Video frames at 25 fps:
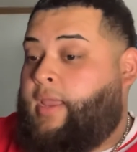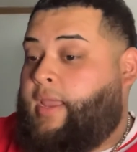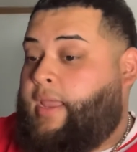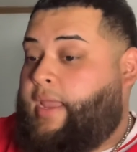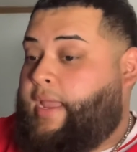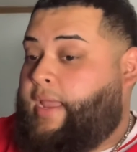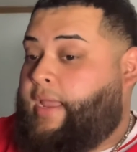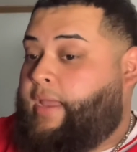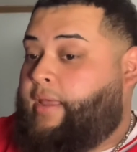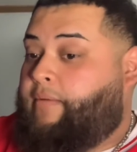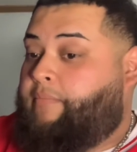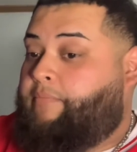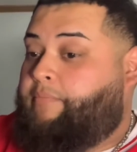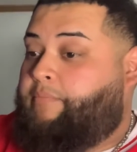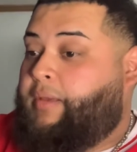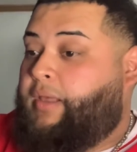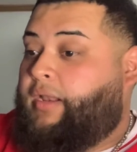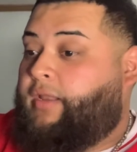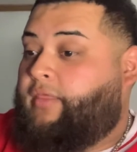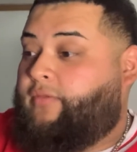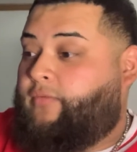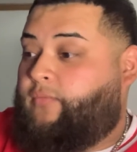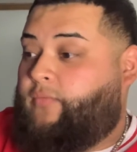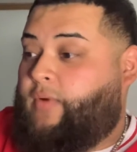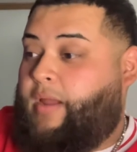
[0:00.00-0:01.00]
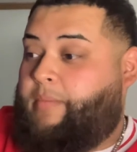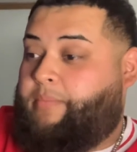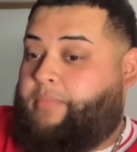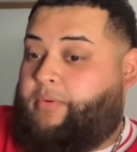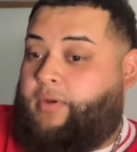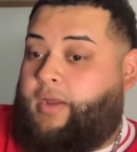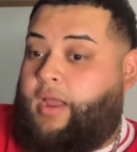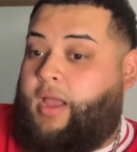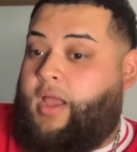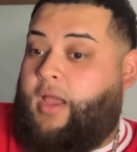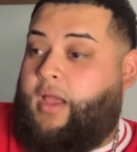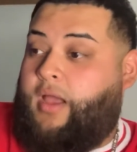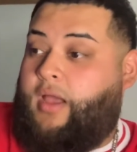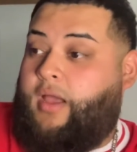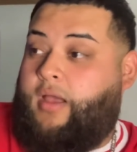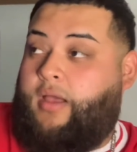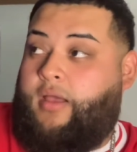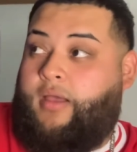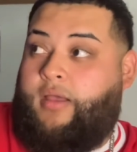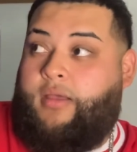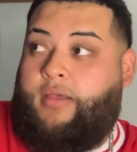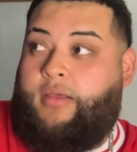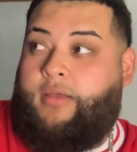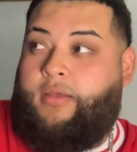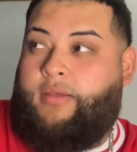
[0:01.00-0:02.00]
and Bella the Rapper.
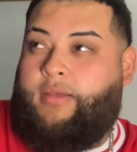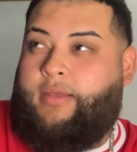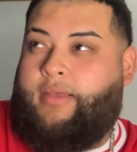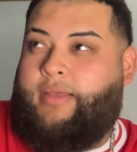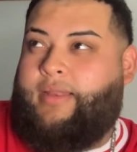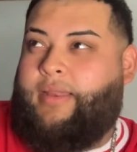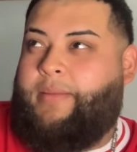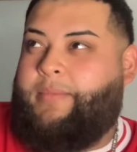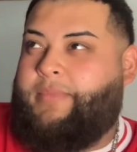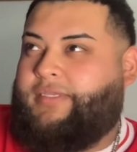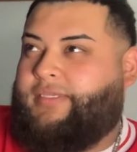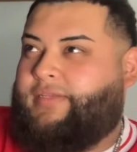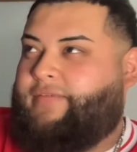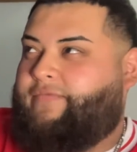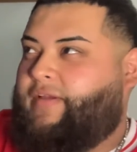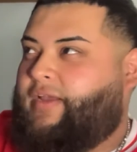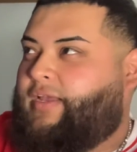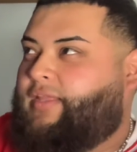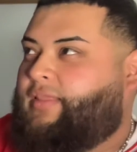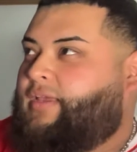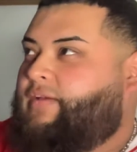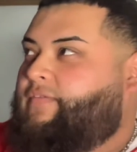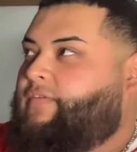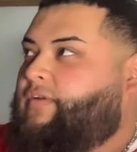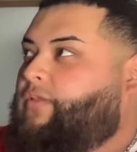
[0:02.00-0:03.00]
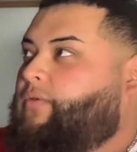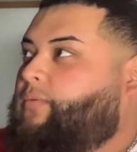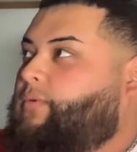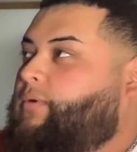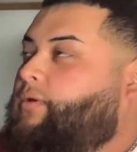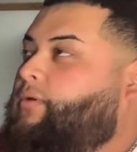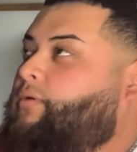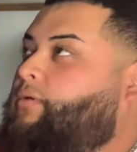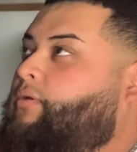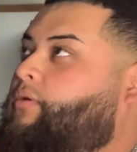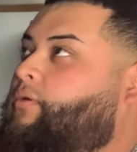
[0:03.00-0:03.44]
Let me see if I can think of one of them.